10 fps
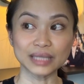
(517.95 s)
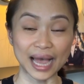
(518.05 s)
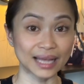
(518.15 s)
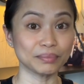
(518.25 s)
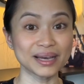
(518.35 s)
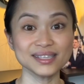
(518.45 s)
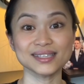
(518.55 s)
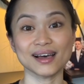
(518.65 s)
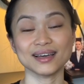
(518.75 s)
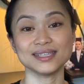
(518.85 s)
at my
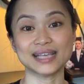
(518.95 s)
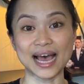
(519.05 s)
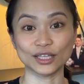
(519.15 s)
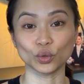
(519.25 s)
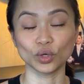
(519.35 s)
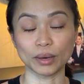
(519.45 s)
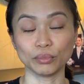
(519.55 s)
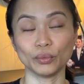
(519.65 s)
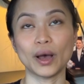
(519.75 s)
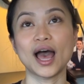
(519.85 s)
size at Rue
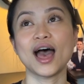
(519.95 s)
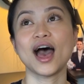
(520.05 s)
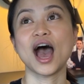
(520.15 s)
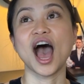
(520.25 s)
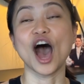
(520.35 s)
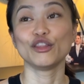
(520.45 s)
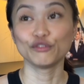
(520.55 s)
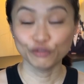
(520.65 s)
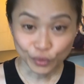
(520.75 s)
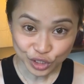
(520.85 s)
Cambon.
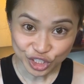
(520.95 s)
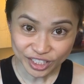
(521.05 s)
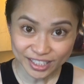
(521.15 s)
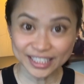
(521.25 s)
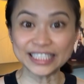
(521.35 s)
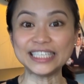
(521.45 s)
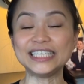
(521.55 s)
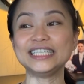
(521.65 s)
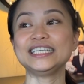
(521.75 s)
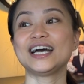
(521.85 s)

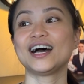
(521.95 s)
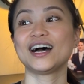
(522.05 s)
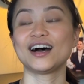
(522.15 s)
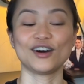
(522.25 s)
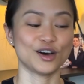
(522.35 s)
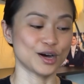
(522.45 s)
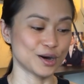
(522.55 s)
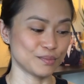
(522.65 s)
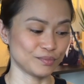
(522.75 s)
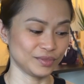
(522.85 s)
Unfortunately,
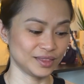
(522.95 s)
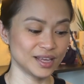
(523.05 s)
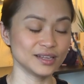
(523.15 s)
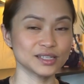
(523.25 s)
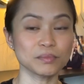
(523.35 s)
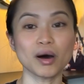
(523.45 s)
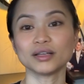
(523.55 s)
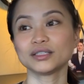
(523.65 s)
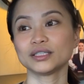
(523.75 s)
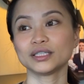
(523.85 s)
this
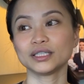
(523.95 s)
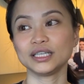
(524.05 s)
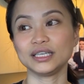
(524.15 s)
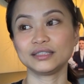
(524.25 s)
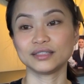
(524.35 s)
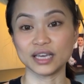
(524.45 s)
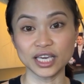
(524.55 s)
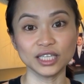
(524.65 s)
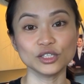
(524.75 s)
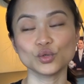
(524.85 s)
model, the
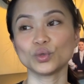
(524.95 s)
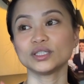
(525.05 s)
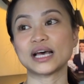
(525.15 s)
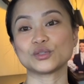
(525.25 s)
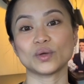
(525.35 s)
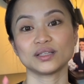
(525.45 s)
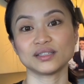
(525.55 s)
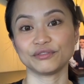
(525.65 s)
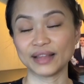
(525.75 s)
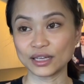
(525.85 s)
heels one as well as
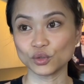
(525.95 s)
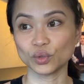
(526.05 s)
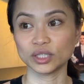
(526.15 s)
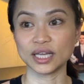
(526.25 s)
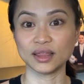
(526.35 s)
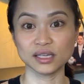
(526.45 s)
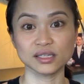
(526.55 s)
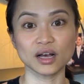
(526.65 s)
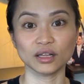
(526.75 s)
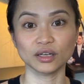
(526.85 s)
the flat one in this
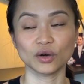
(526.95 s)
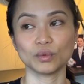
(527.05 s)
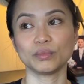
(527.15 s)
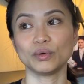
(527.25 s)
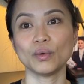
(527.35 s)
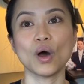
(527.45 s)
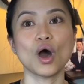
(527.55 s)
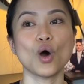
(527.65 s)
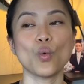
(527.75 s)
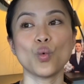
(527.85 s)
color combo,
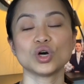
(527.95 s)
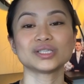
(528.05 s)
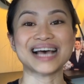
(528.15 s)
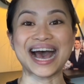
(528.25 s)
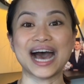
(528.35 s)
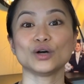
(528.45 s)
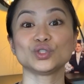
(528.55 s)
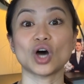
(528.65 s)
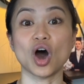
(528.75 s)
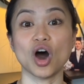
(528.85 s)
was
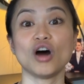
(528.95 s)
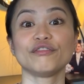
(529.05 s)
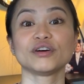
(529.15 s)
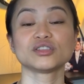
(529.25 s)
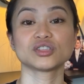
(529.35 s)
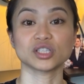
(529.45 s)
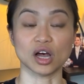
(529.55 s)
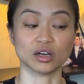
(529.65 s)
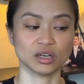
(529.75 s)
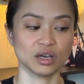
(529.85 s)
out of
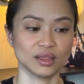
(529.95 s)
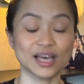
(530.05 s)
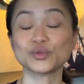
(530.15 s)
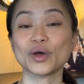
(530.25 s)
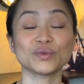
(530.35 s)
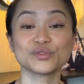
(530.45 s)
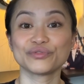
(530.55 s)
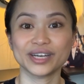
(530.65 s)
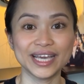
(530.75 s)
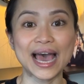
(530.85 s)
stock. That's why I was
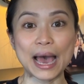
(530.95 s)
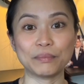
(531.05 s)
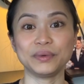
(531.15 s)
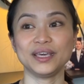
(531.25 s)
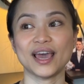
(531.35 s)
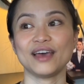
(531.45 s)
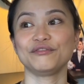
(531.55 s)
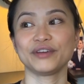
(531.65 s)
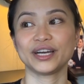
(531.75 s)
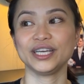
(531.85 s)
very happy and
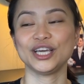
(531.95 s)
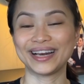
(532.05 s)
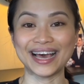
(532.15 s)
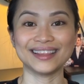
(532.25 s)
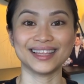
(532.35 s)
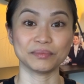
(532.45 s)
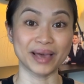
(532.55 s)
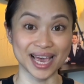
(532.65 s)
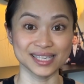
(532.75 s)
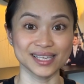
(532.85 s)
very glad that my
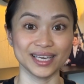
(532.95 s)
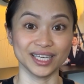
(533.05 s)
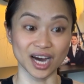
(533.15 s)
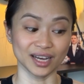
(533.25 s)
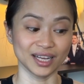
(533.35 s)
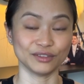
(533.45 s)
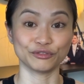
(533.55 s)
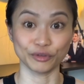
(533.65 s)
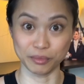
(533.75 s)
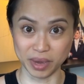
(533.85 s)
SA got it
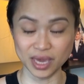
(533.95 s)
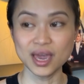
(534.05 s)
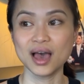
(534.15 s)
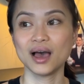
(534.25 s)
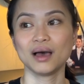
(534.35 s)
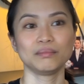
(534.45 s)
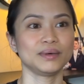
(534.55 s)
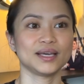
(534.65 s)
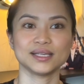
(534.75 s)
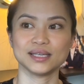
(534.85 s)
for me,
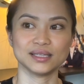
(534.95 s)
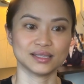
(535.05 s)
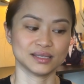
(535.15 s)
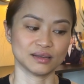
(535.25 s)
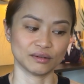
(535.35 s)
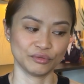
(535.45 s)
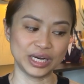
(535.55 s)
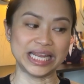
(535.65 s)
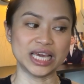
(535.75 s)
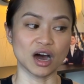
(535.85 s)
because it's
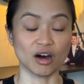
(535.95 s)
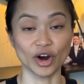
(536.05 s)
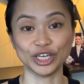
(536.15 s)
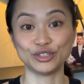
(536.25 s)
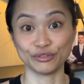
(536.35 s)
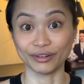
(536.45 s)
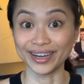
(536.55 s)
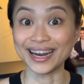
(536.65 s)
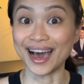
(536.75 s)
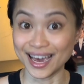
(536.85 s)
really a hard to
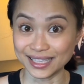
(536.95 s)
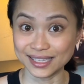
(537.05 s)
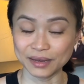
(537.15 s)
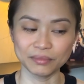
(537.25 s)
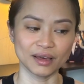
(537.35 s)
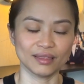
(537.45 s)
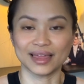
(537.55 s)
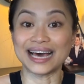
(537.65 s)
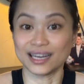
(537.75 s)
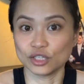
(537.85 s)
find item.
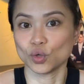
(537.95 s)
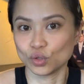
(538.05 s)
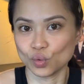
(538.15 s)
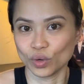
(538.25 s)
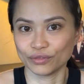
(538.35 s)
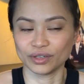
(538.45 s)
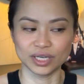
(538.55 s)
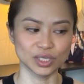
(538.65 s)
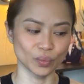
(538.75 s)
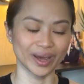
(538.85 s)
That is also one of the
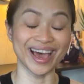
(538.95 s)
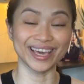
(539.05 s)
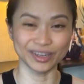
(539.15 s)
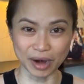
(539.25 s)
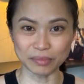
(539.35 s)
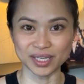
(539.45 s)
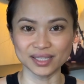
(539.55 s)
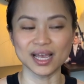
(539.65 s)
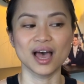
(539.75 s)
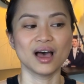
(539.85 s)
reasons why I grabbed
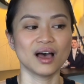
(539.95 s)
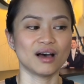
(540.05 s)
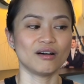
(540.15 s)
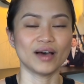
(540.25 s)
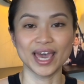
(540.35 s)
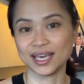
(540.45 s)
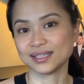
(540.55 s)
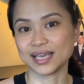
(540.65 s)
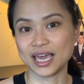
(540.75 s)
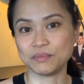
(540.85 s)
it
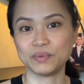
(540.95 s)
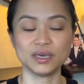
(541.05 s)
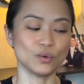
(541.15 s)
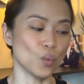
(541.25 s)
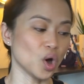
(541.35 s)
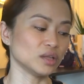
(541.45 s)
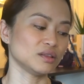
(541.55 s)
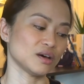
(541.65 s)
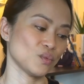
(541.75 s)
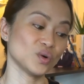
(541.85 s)
ASAP
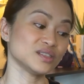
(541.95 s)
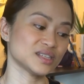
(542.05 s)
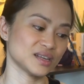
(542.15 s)
once